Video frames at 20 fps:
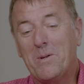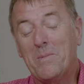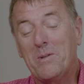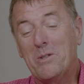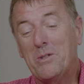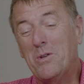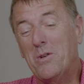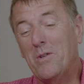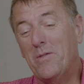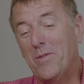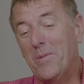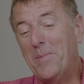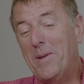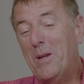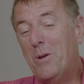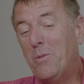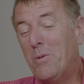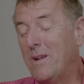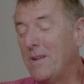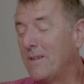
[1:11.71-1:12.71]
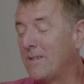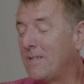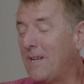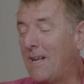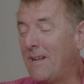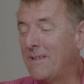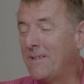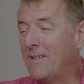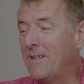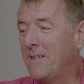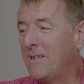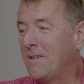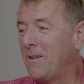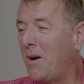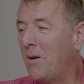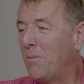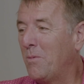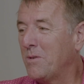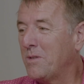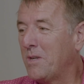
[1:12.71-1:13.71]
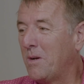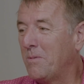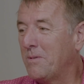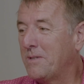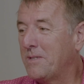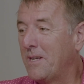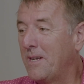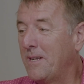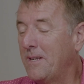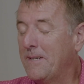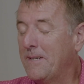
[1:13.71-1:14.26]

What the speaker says: Probably 2 of them equally as talented as I was, I would